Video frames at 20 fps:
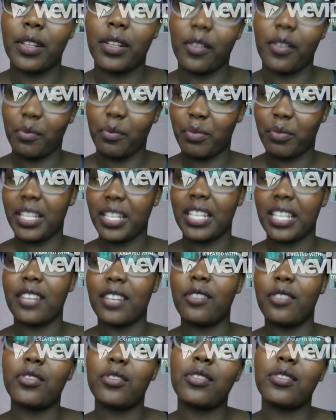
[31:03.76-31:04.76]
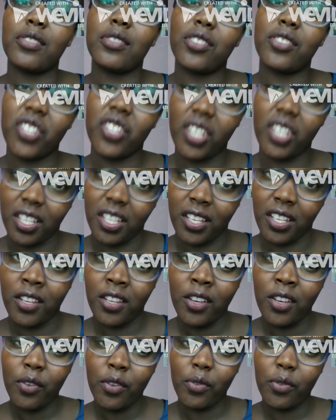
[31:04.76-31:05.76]
complain and not Jane,
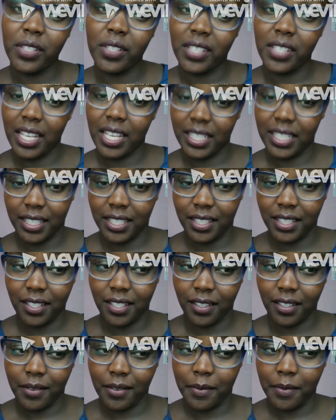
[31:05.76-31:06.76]
who is her sister.